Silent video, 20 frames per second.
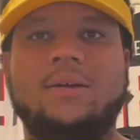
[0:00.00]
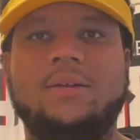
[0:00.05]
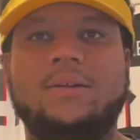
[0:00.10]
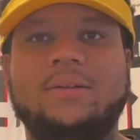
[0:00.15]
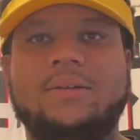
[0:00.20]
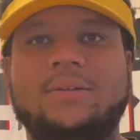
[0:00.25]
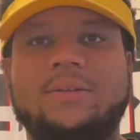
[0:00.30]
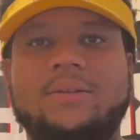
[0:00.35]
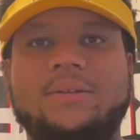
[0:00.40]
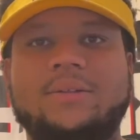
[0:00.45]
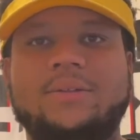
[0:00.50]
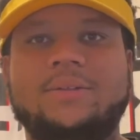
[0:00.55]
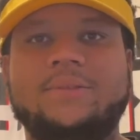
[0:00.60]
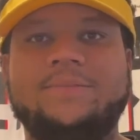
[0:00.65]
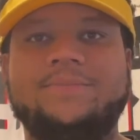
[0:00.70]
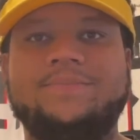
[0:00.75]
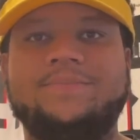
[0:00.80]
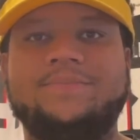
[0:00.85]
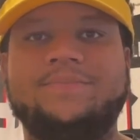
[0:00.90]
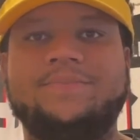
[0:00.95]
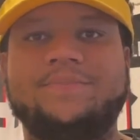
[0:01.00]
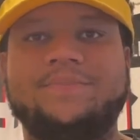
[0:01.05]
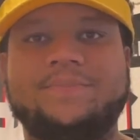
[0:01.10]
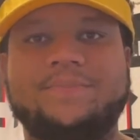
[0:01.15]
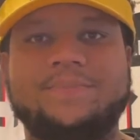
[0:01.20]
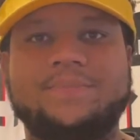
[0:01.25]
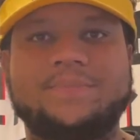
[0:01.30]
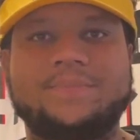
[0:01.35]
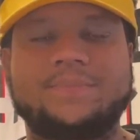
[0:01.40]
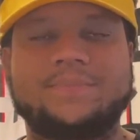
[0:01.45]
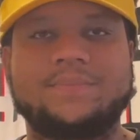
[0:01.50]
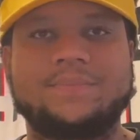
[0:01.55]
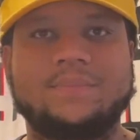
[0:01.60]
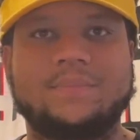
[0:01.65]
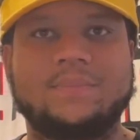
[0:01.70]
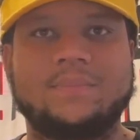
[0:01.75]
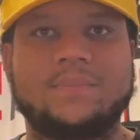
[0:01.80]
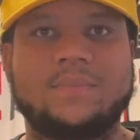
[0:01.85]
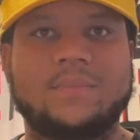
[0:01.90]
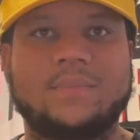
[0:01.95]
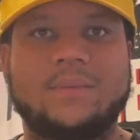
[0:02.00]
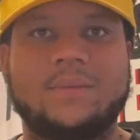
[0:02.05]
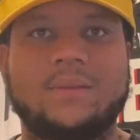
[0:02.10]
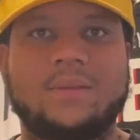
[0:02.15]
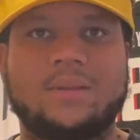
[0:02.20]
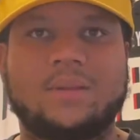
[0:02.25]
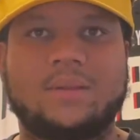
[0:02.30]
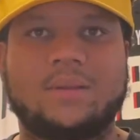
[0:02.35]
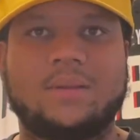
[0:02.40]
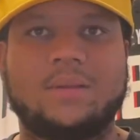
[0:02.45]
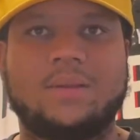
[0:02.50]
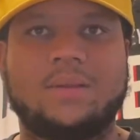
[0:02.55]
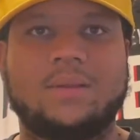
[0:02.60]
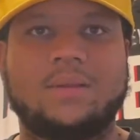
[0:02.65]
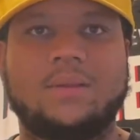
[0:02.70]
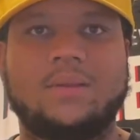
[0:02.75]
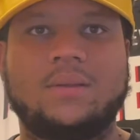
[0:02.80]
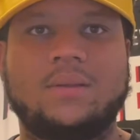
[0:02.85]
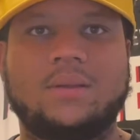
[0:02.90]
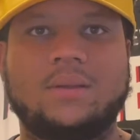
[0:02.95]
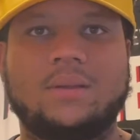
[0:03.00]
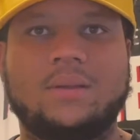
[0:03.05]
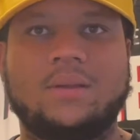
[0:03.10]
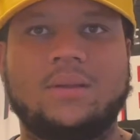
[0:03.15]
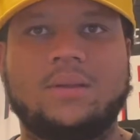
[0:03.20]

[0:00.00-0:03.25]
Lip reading: (no one is talking)